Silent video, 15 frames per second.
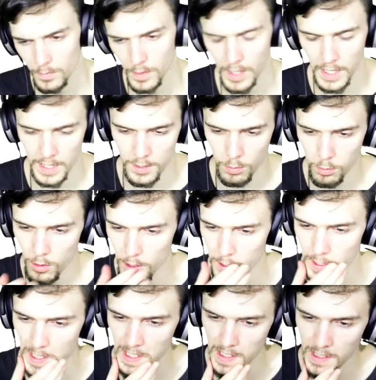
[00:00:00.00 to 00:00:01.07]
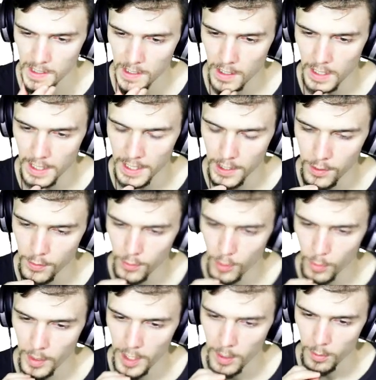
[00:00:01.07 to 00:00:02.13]
like it's working kind of the
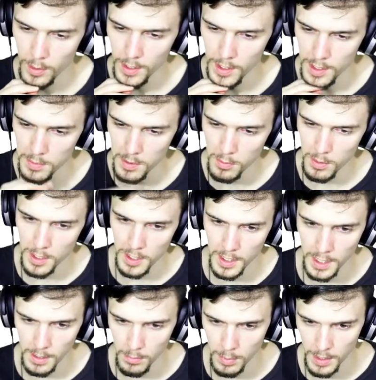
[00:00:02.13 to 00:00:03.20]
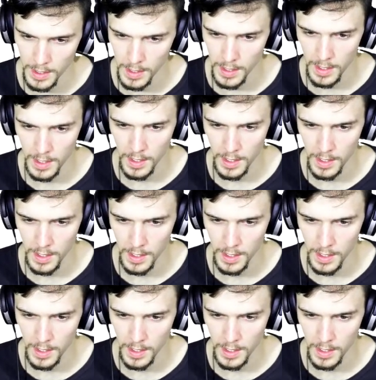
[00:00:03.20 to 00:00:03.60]
way I want it to be working, but